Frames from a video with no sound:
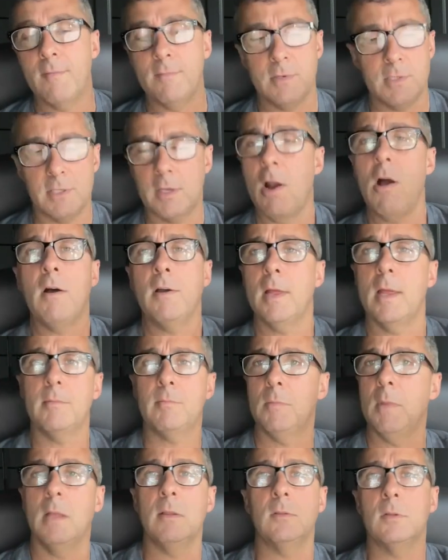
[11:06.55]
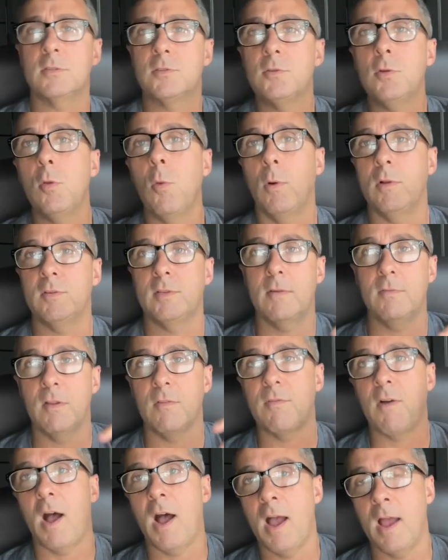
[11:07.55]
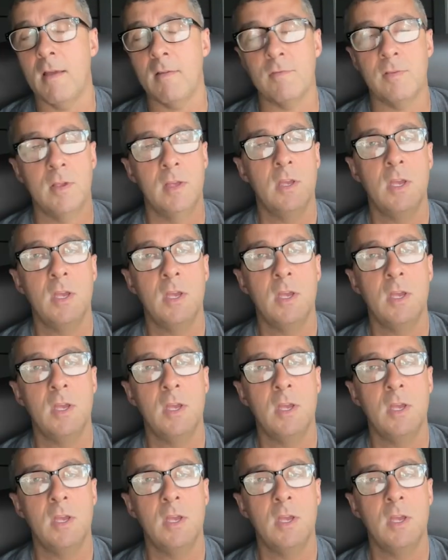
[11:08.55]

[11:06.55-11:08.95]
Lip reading: She said, oh, yeah, let's do the $175.